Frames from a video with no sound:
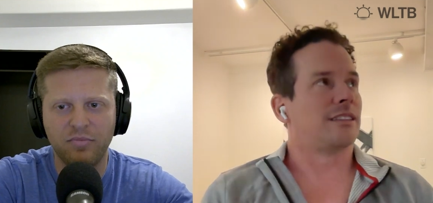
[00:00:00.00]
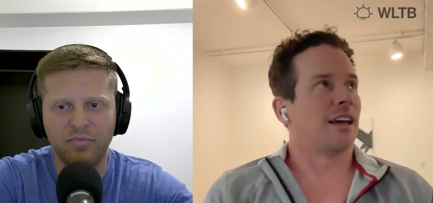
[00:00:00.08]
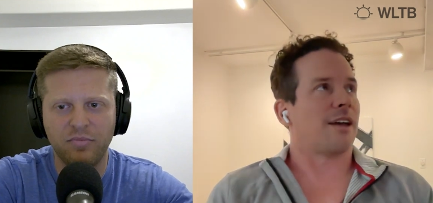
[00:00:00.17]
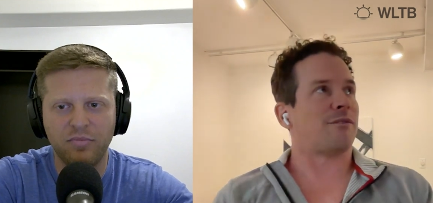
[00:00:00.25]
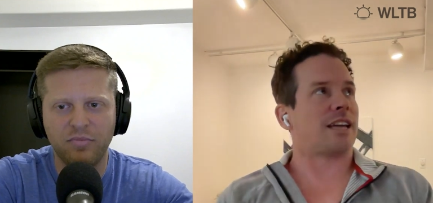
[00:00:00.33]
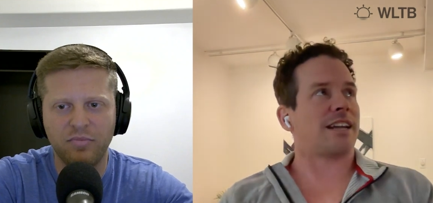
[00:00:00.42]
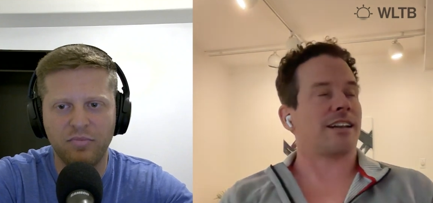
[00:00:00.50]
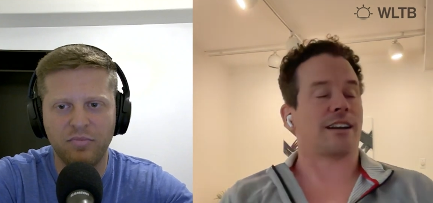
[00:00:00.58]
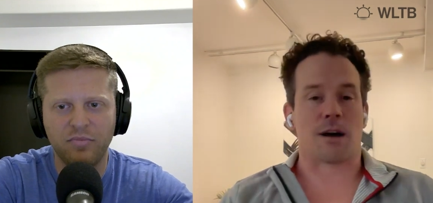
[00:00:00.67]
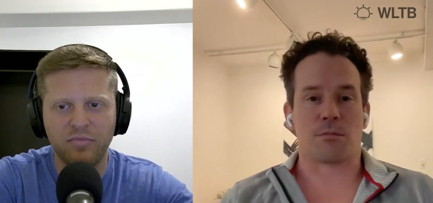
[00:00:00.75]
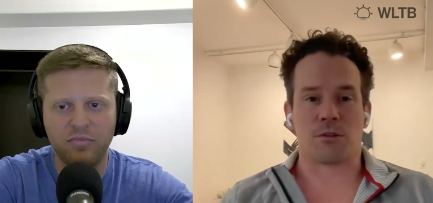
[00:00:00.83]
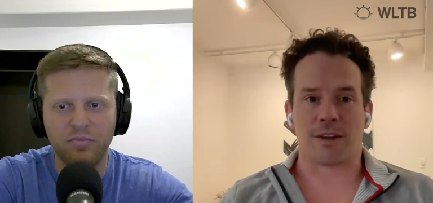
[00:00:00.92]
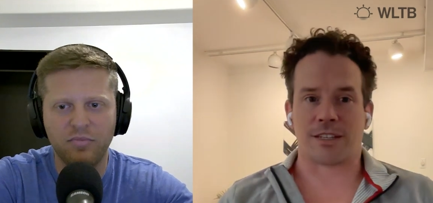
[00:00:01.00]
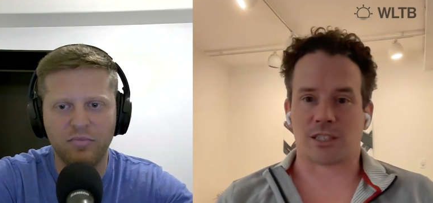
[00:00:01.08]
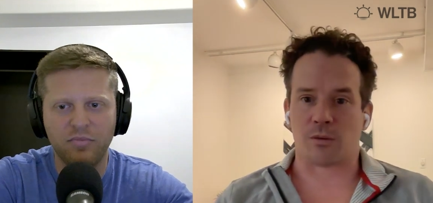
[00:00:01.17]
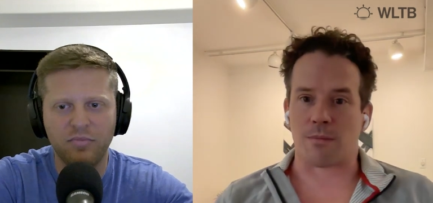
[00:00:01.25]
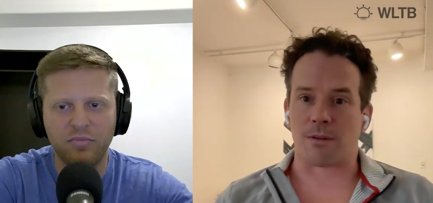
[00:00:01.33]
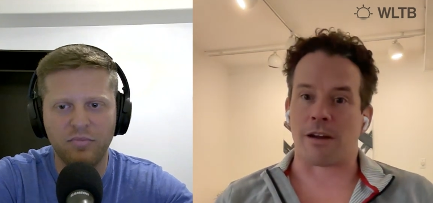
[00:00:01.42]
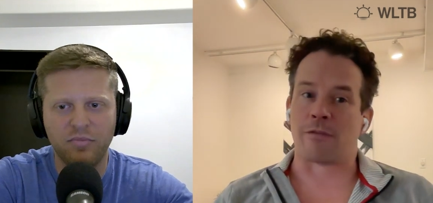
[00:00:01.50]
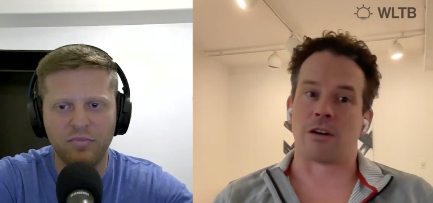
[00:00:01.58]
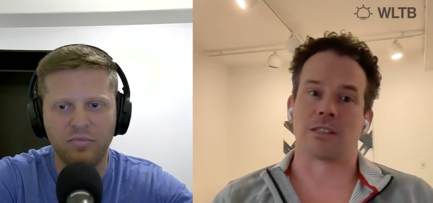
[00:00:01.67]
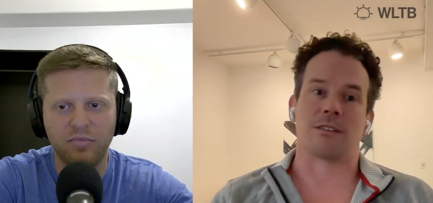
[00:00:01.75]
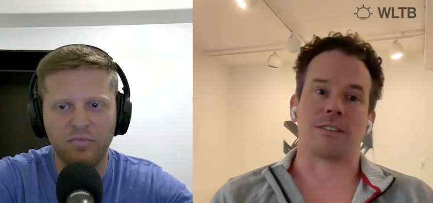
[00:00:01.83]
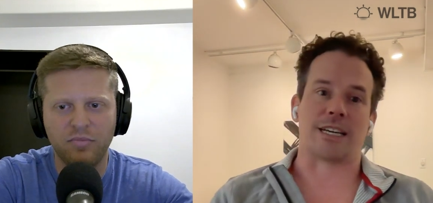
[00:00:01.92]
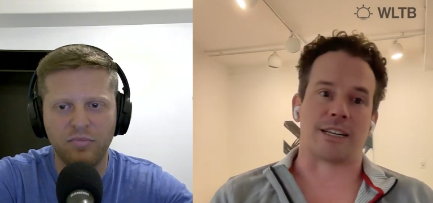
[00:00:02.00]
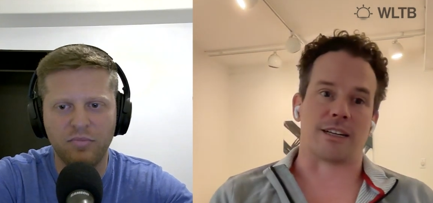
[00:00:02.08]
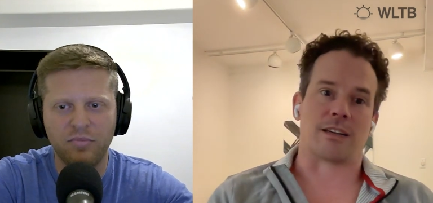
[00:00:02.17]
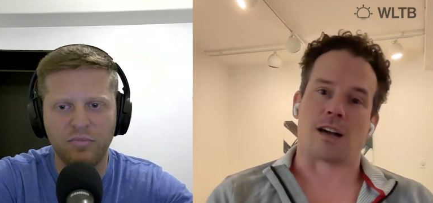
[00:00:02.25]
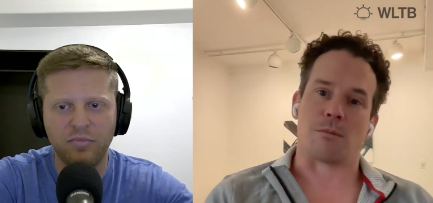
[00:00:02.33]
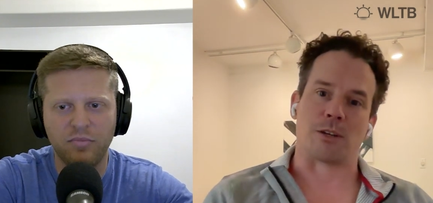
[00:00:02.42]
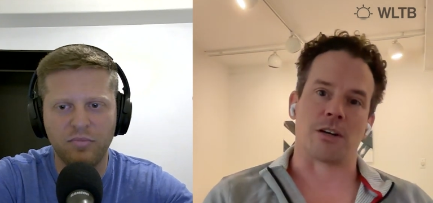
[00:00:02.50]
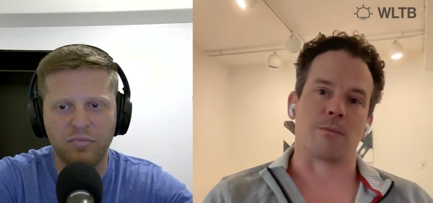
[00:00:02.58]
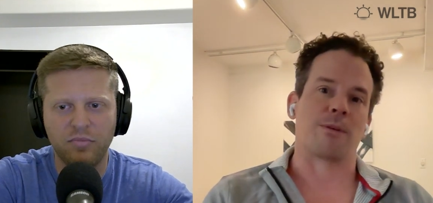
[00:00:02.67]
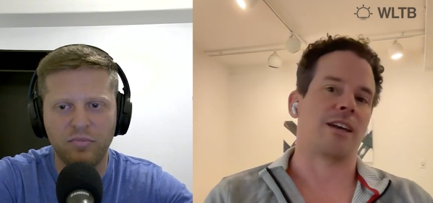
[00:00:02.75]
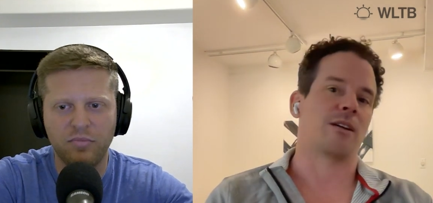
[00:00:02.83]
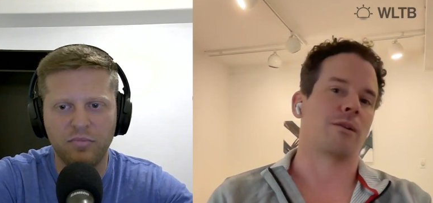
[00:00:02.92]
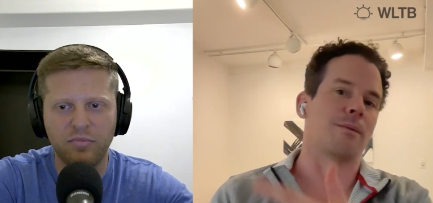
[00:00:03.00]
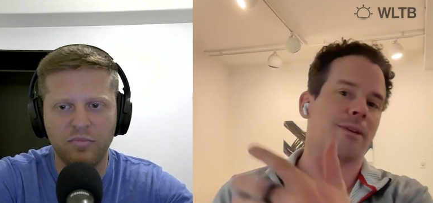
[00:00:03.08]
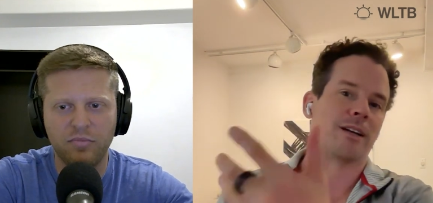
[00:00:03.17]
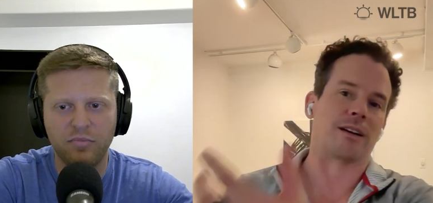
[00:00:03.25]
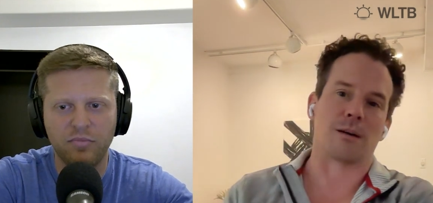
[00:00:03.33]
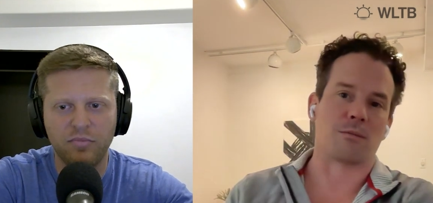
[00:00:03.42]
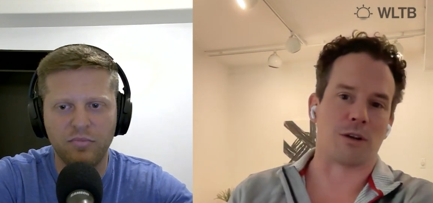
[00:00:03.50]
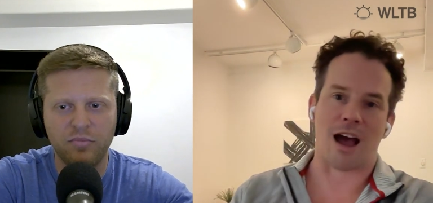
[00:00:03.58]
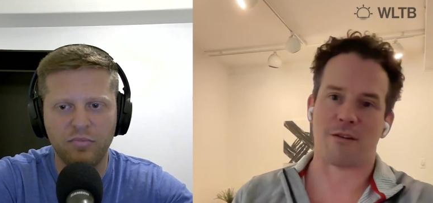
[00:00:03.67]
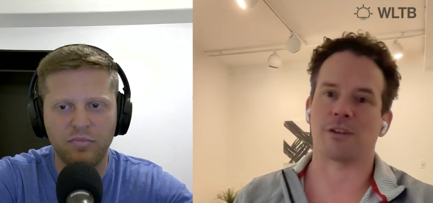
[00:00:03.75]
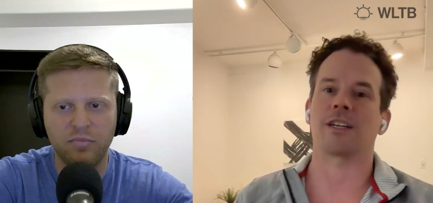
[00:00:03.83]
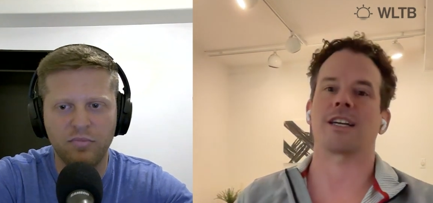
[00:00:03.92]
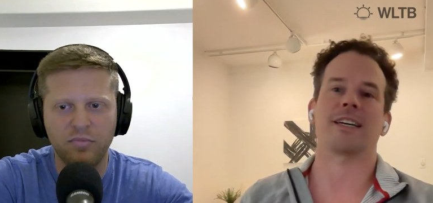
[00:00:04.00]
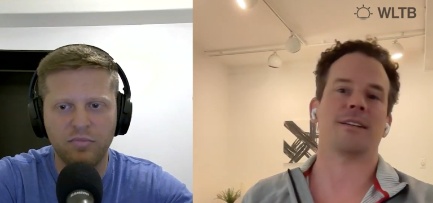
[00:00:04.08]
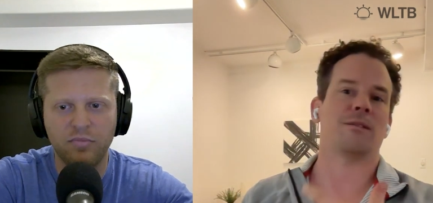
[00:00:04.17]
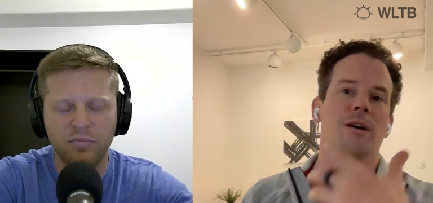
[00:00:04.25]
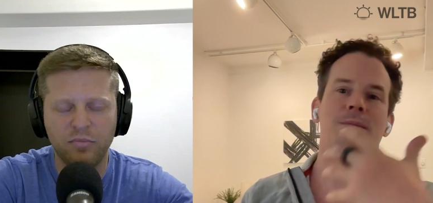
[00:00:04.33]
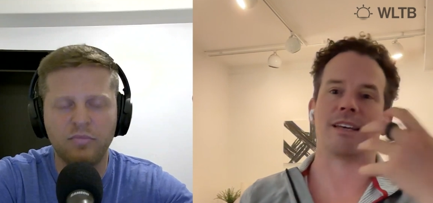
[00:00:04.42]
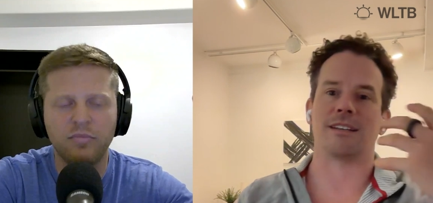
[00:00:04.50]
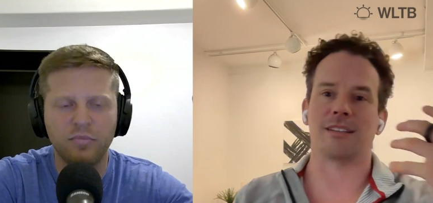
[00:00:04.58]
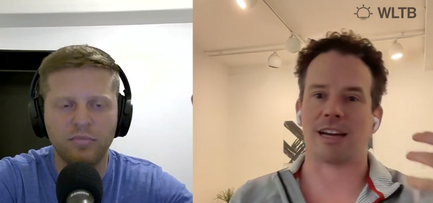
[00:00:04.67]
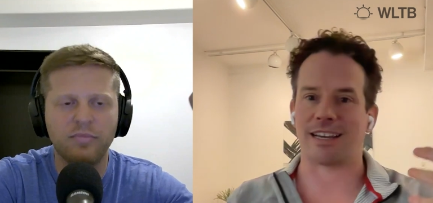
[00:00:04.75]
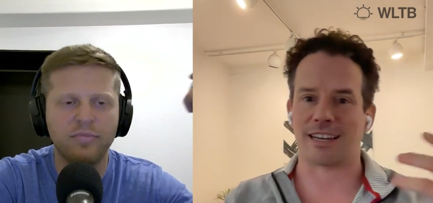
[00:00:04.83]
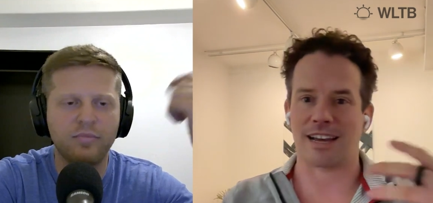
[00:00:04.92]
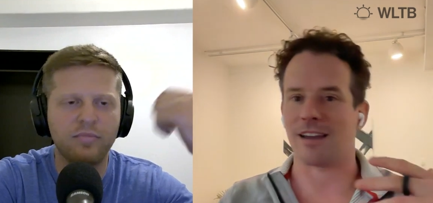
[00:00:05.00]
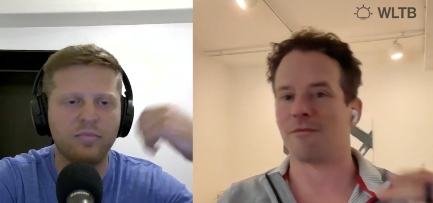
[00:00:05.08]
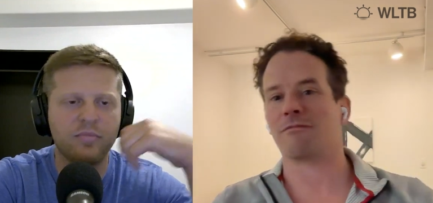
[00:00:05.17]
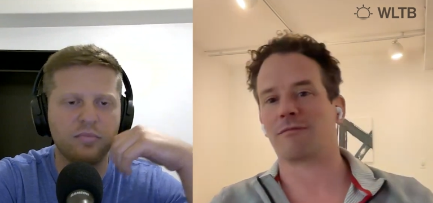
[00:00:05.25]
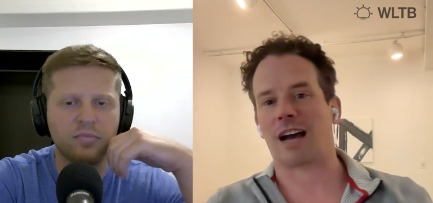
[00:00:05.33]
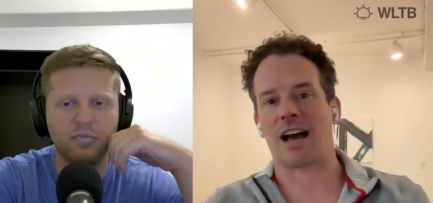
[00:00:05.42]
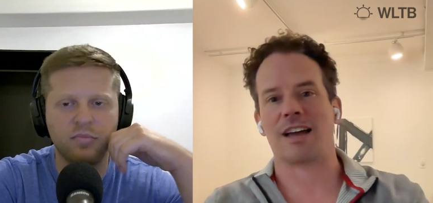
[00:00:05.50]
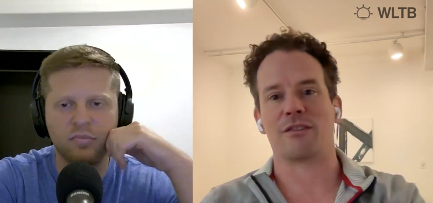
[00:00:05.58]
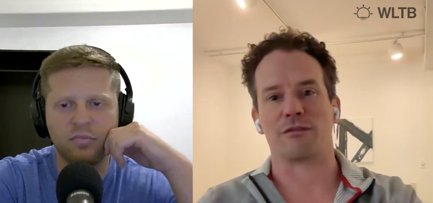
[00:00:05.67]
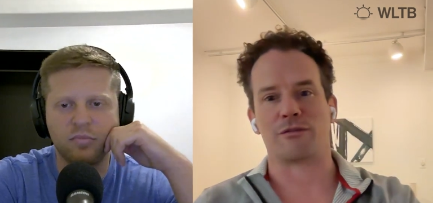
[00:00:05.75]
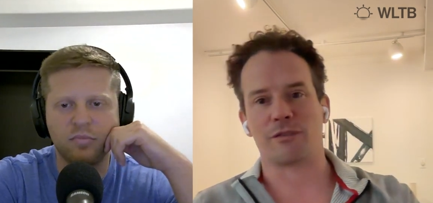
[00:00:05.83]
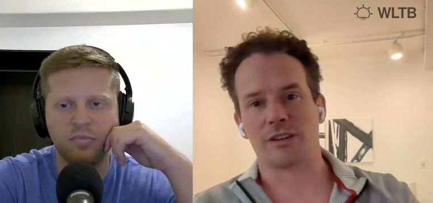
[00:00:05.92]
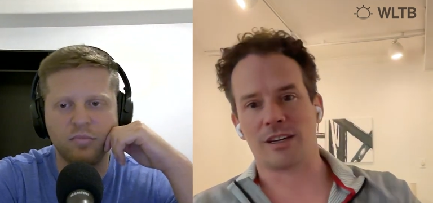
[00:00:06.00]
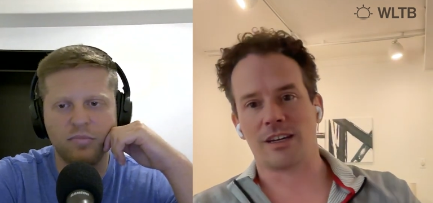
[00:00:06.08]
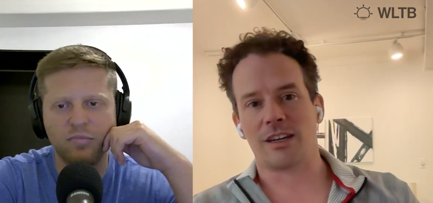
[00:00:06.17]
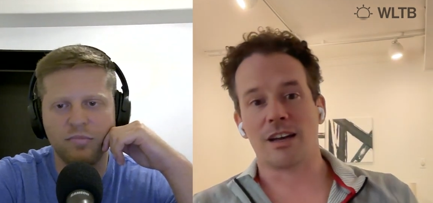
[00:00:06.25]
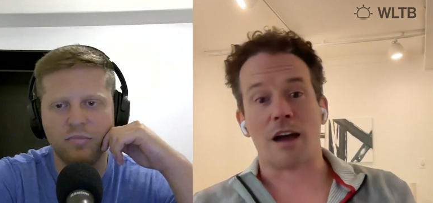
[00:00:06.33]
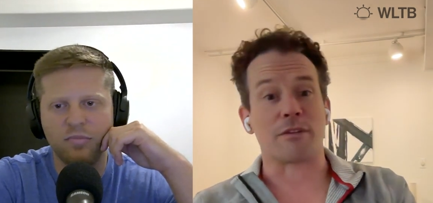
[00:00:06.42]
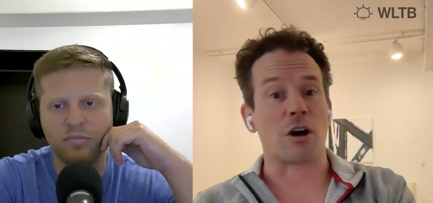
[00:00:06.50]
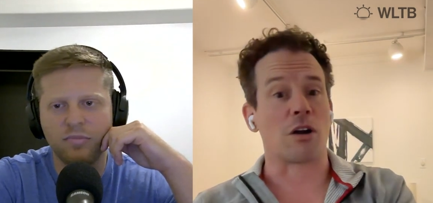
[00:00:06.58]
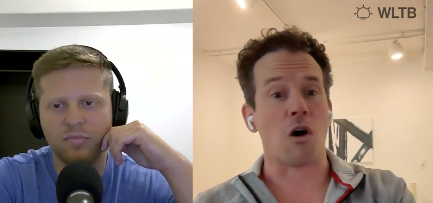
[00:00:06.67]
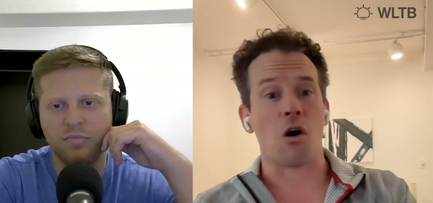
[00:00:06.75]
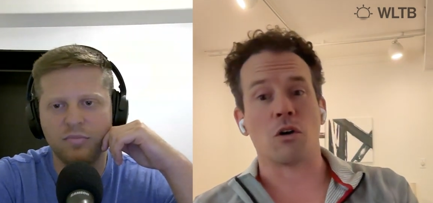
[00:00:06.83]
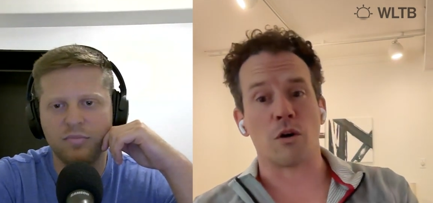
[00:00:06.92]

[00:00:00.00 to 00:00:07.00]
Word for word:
Speaker 1: I've dated a couple of Asian women. I've also dated a couple of European women, a couple of African women. Like I've kind of, I've gone all